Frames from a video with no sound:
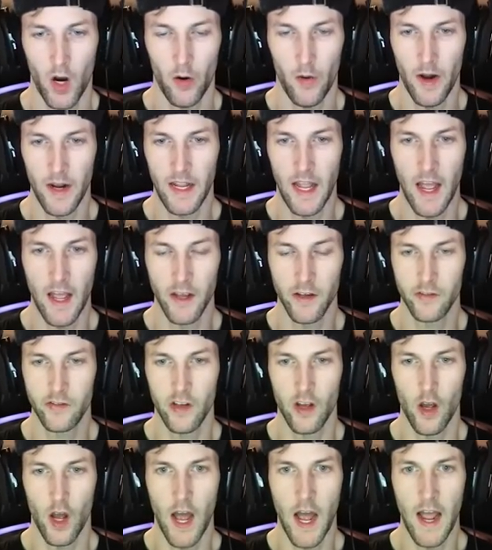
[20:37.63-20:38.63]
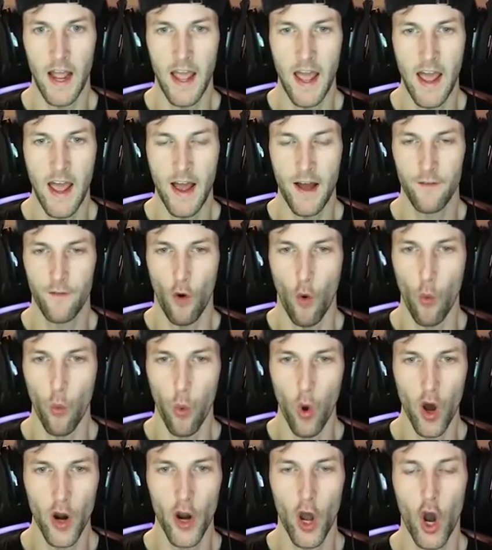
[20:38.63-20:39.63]
All right, guys, I have
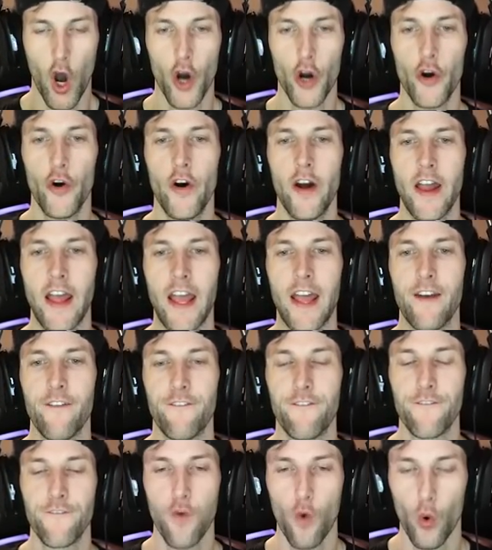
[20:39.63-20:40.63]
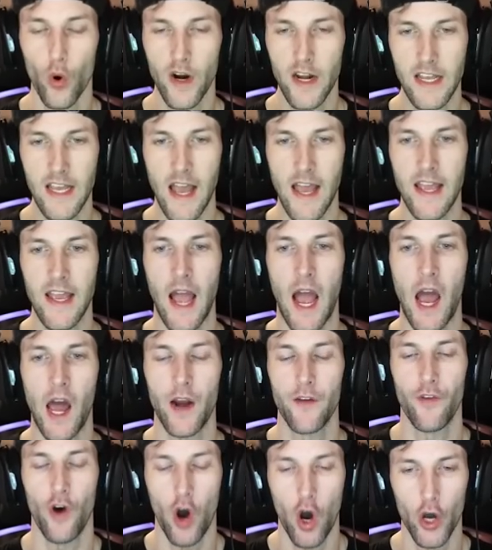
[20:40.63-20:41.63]
148 out
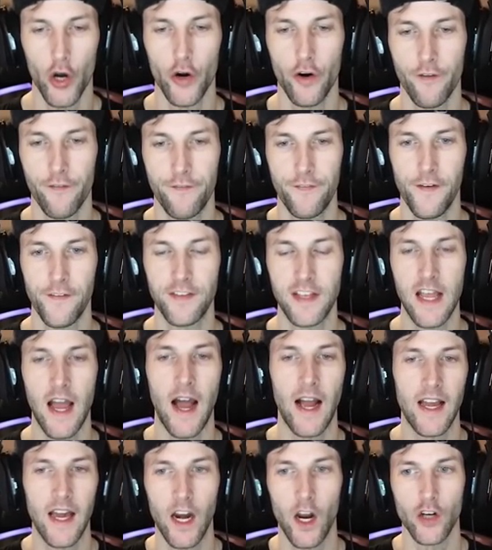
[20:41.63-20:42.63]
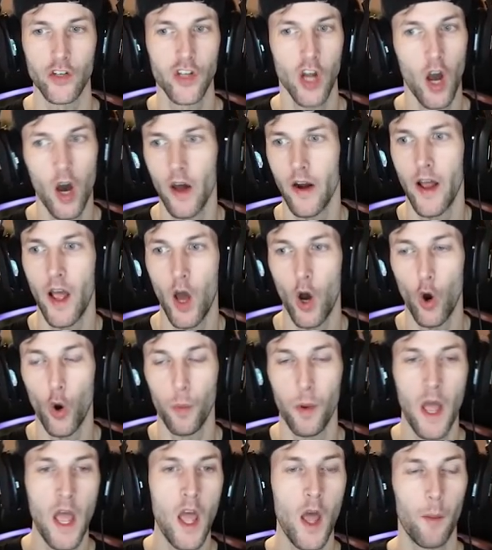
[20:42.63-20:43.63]
of 150. I got a ton of
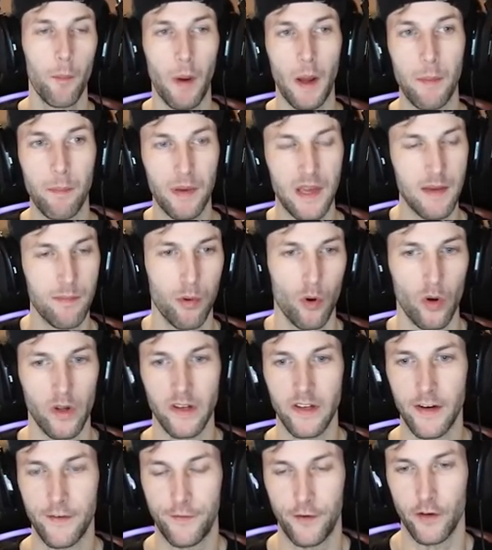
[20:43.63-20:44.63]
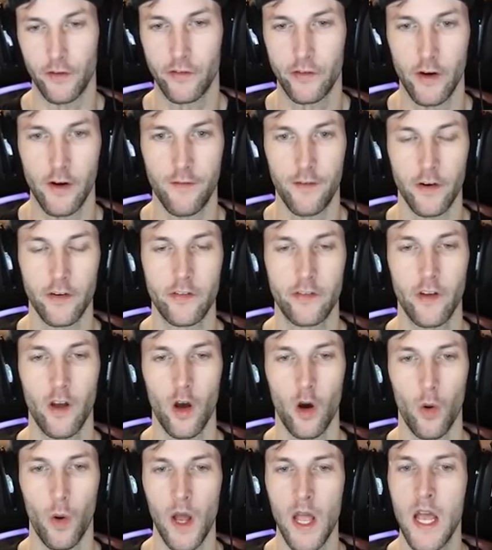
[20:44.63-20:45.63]
help by people in different servers,
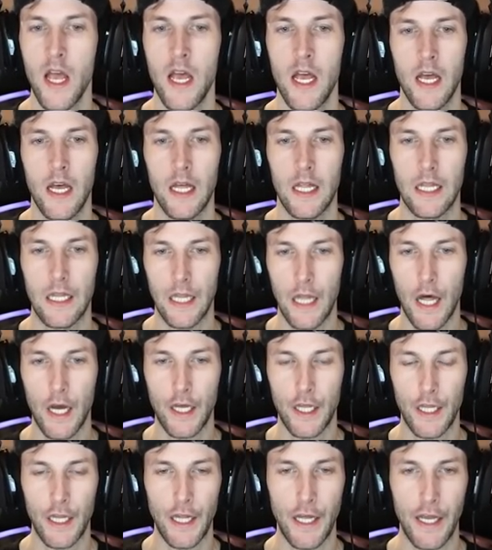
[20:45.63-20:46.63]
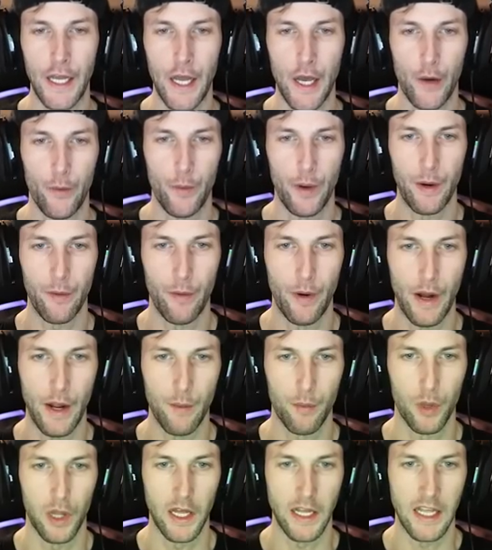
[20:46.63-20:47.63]
so luckily we were
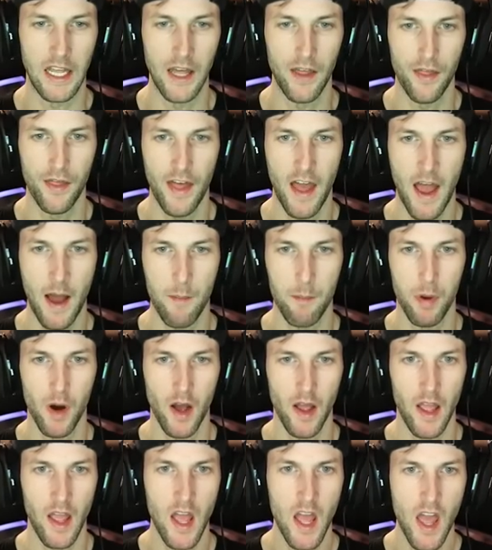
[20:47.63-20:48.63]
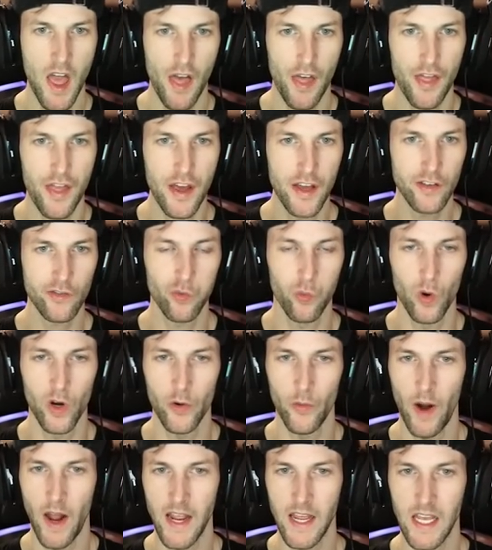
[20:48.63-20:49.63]
able to get that, but this one
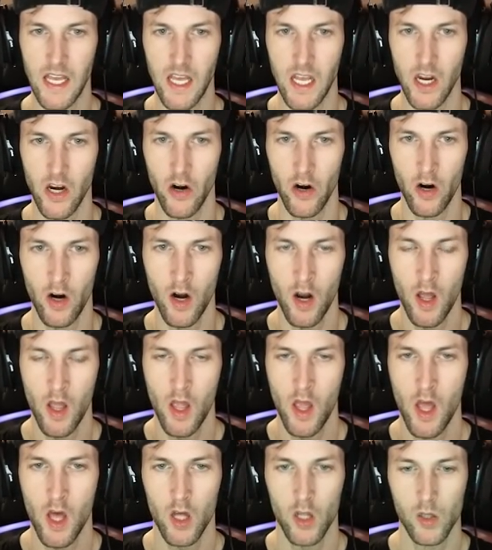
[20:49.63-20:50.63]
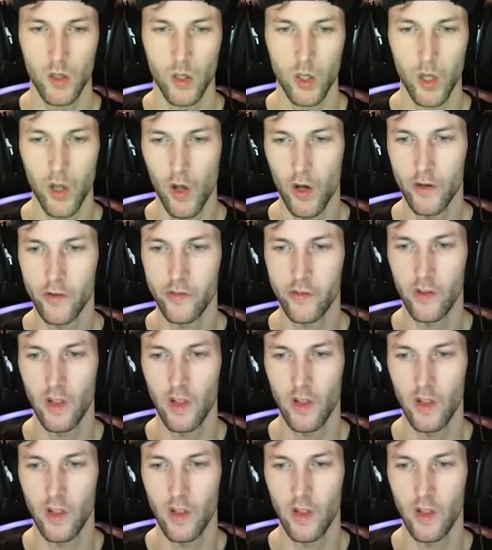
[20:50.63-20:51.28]
right here looks